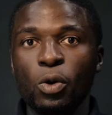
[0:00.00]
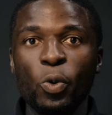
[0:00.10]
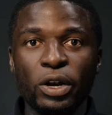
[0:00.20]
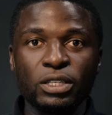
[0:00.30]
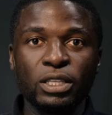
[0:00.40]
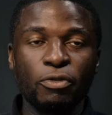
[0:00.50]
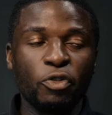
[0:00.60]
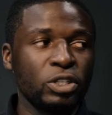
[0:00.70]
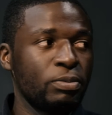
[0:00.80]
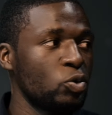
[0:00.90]
What is the
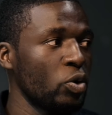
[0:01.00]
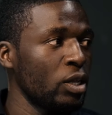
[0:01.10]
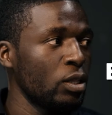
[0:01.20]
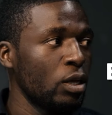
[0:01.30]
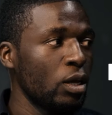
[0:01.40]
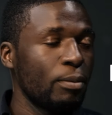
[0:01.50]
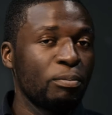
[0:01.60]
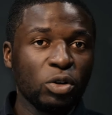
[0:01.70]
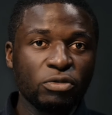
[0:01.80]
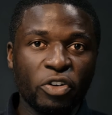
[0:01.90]
difference between
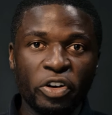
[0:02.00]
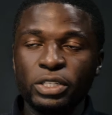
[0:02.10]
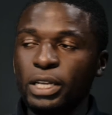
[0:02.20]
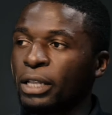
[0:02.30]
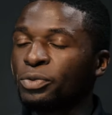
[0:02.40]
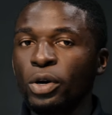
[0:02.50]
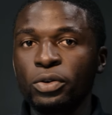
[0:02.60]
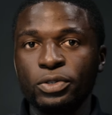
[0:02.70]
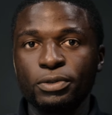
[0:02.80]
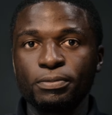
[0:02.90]
boulevards and
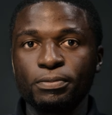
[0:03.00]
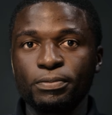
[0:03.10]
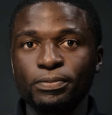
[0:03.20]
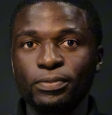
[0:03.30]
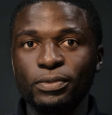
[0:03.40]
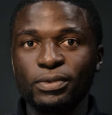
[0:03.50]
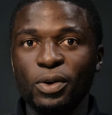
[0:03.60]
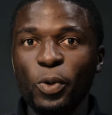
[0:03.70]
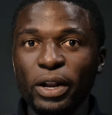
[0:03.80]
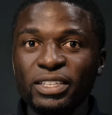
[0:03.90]
roads?
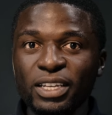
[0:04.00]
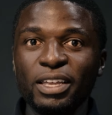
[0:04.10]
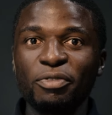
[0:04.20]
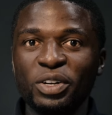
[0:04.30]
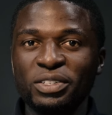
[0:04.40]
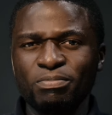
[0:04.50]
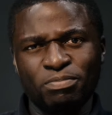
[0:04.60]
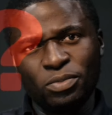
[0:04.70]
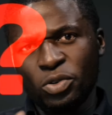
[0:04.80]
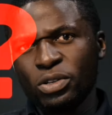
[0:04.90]
What is the difference?
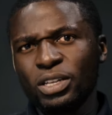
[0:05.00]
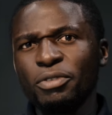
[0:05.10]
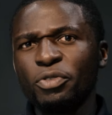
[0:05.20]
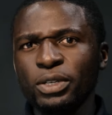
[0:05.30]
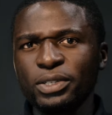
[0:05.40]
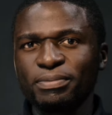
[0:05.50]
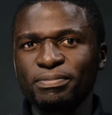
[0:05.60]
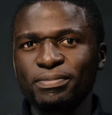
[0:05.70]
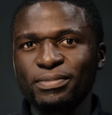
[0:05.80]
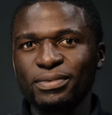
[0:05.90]
Do you know the difference?
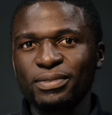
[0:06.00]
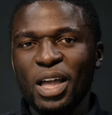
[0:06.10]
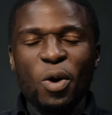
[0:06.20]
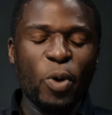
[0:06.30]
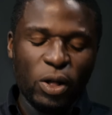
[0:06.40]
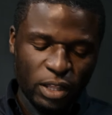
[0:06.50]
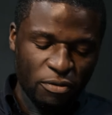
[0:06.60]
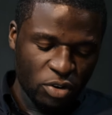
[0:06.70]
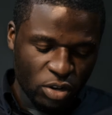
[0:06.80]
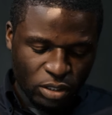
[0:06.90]
Well,
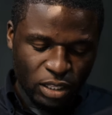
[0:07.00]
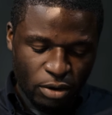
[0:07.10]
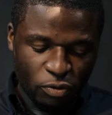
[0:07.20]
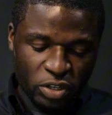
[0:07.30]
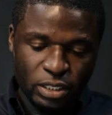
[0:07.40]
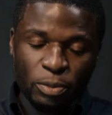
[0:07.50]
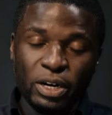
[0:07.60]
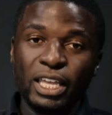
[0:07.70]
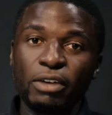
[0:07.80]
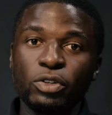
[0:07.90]
if you don't know the difference, I'm
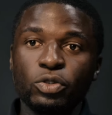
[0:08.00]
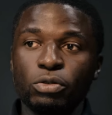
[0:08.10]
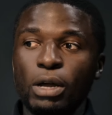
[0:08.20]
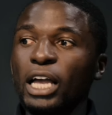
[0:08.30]
gonna give it to you.